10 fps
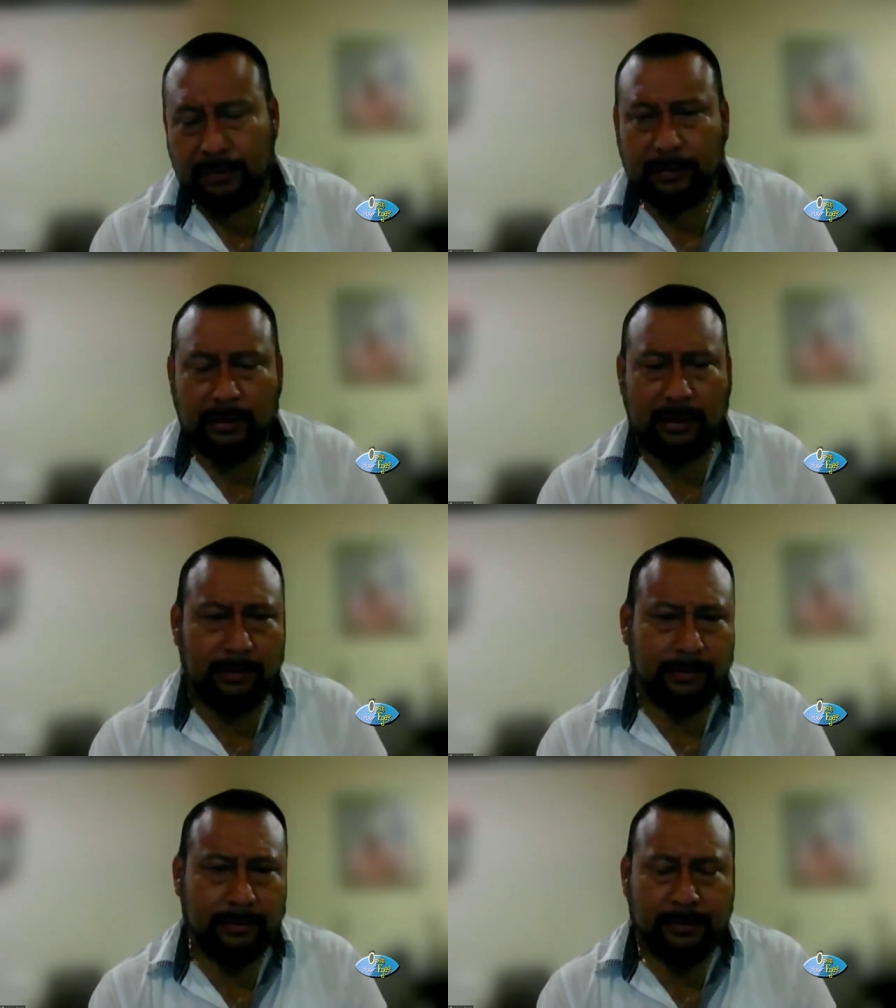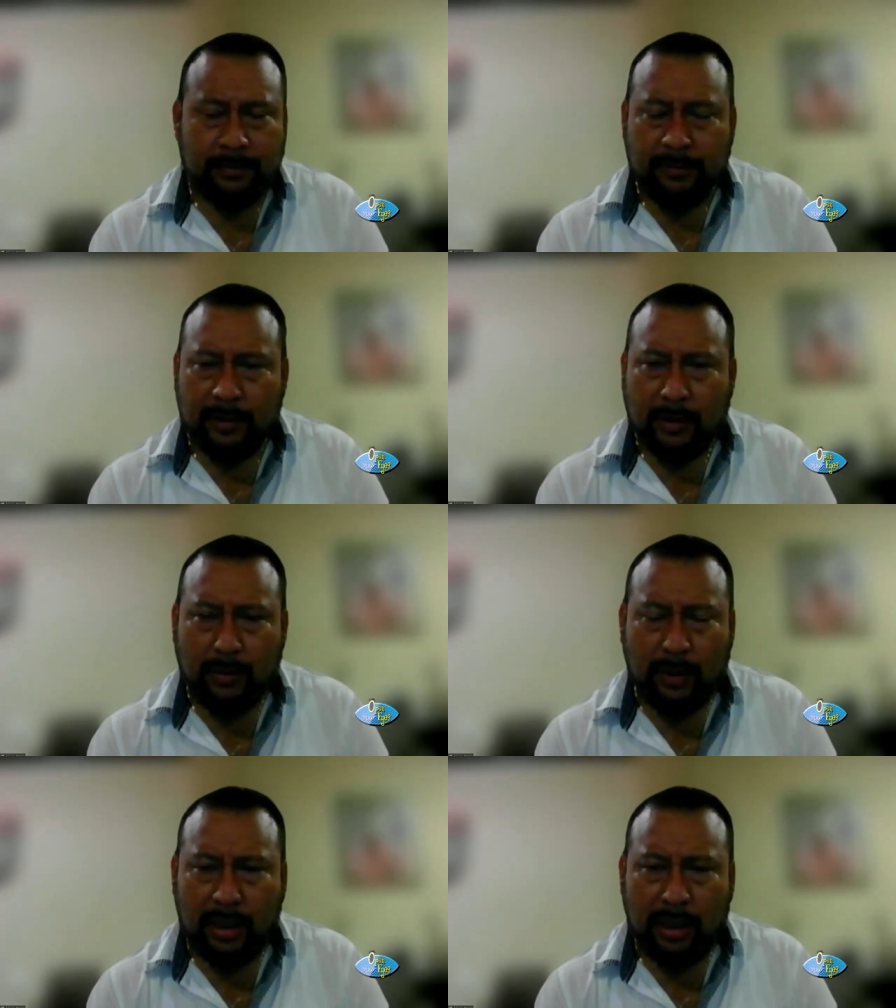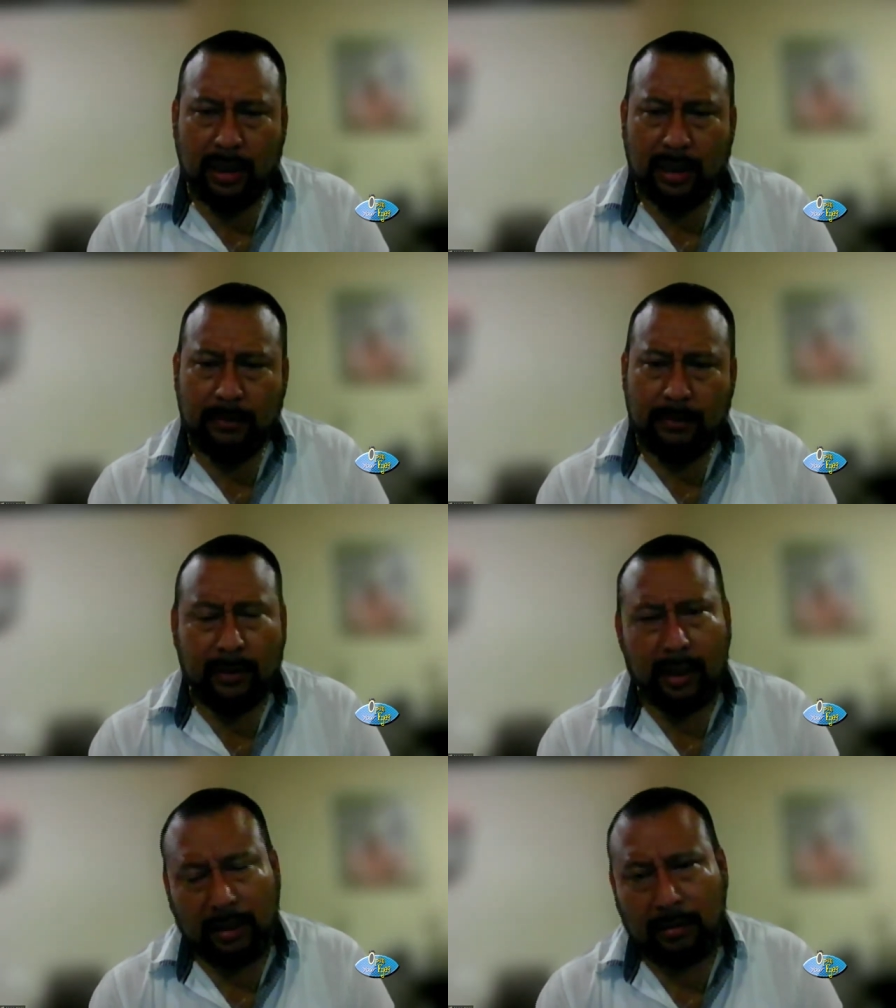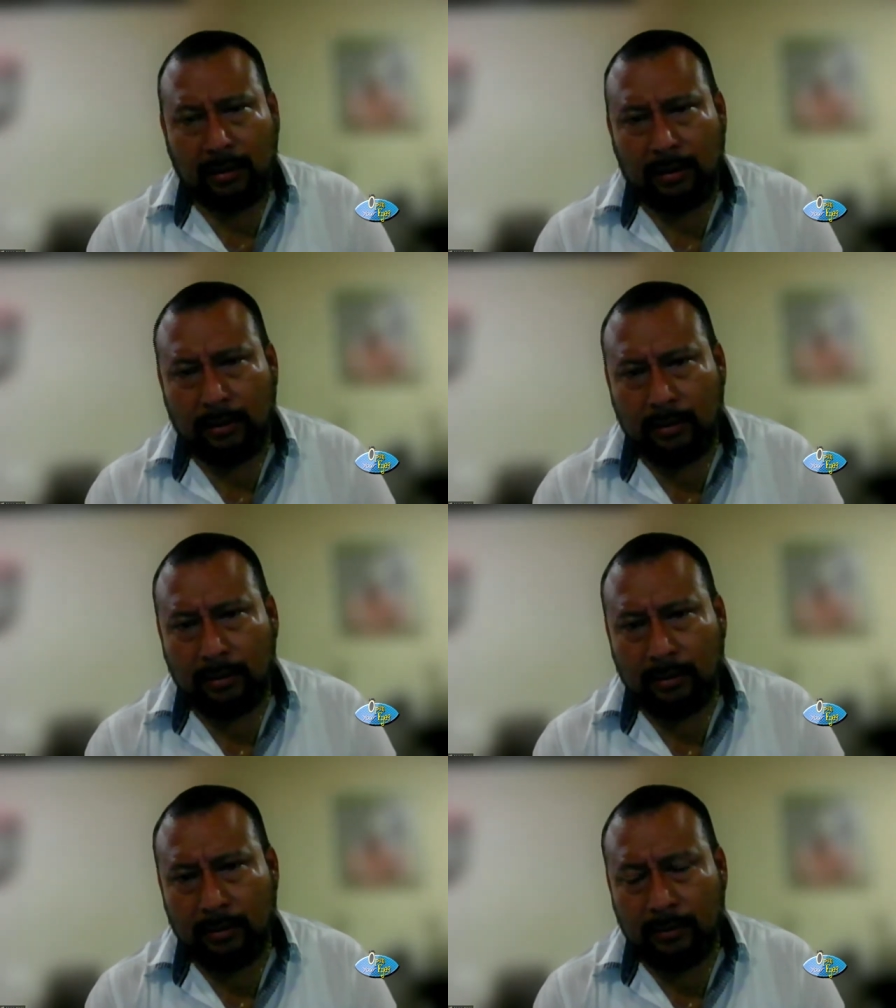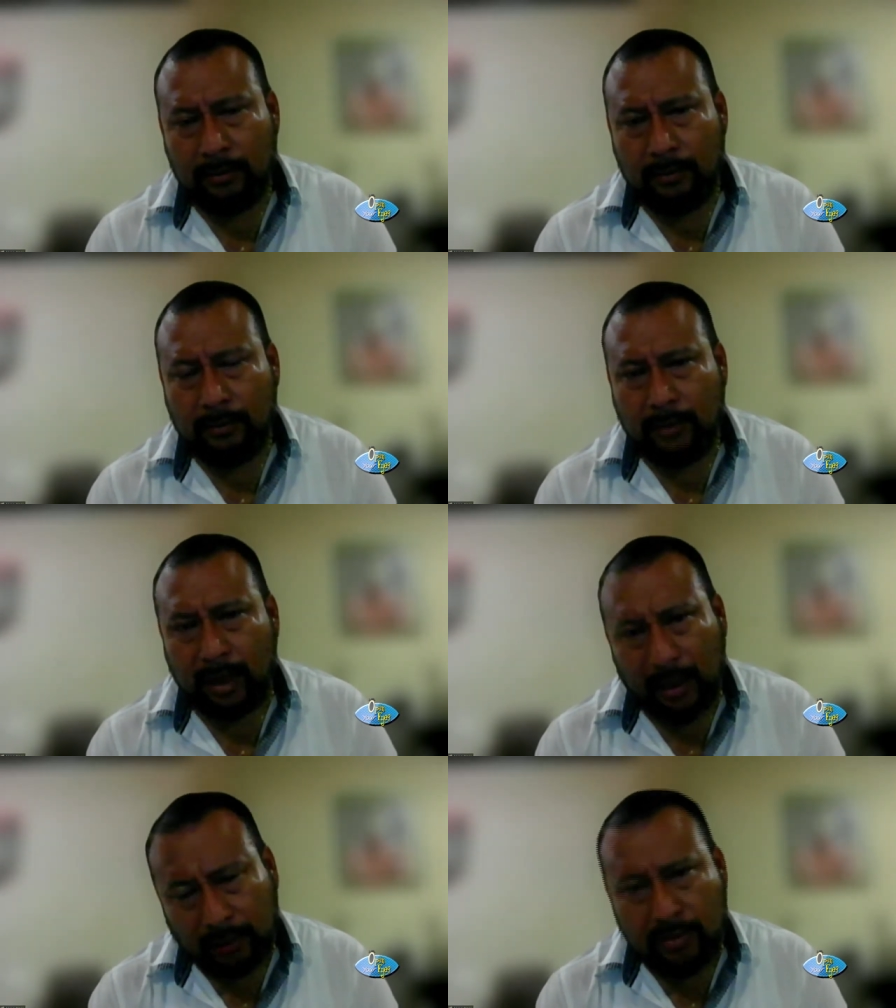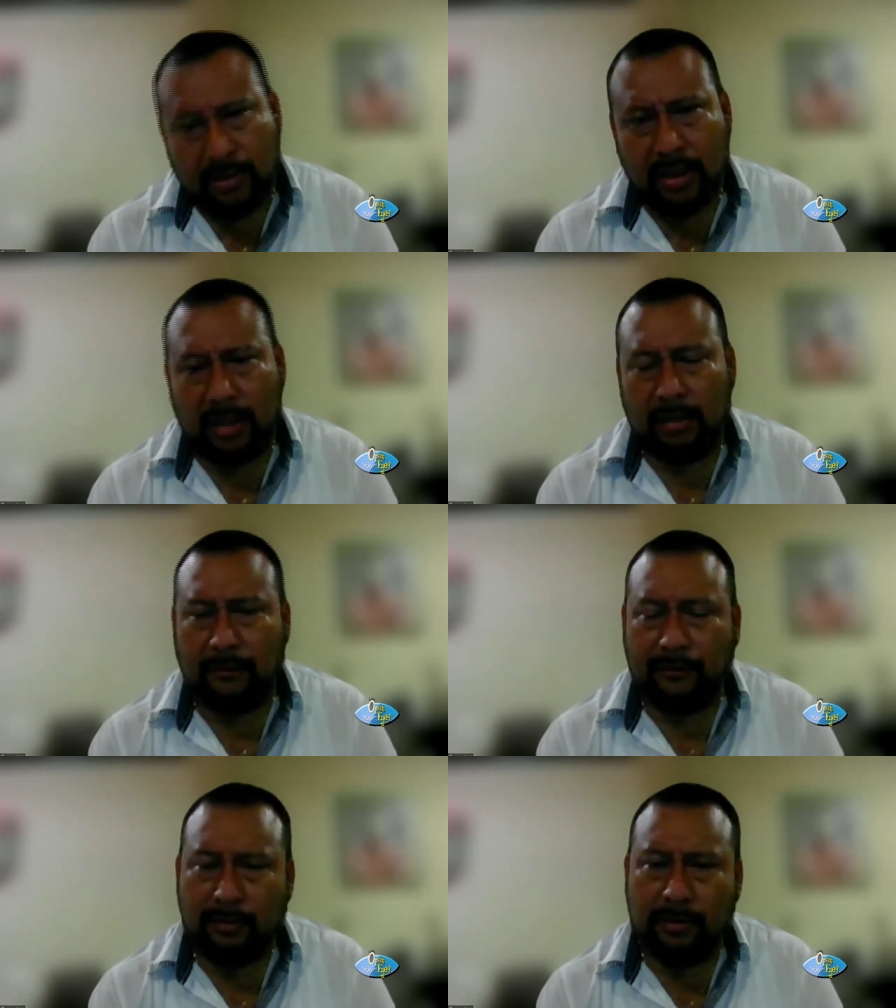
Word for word: Yeah. Um, I we um, we cannot we cannot consider that,